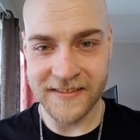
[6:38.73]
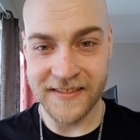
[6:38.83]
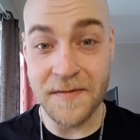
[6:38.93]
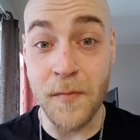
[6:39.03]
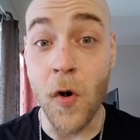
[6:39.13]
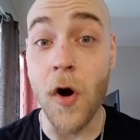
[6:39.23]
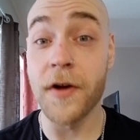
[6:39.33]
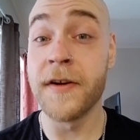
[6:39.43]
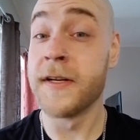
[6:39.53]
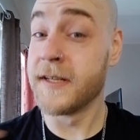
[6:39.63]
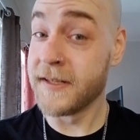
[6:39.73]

the more